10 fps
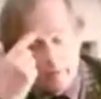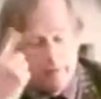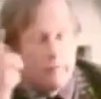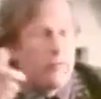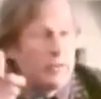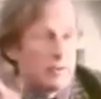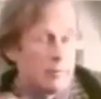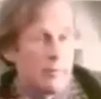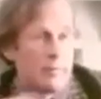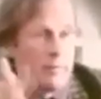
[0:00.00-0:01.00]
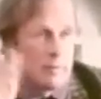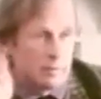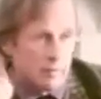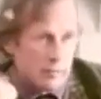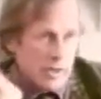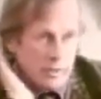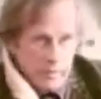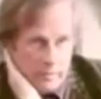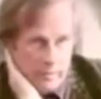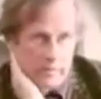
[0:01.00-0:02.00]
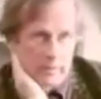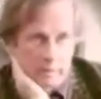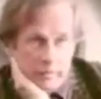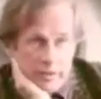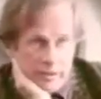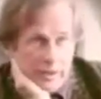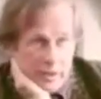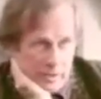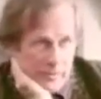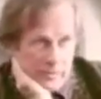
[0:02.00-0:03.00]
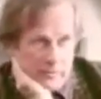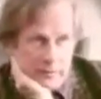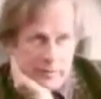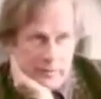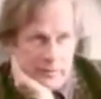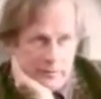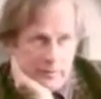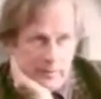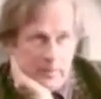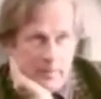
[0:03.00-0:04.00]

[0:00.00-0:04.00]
One of the things which people have objected to in recent English moral philosophy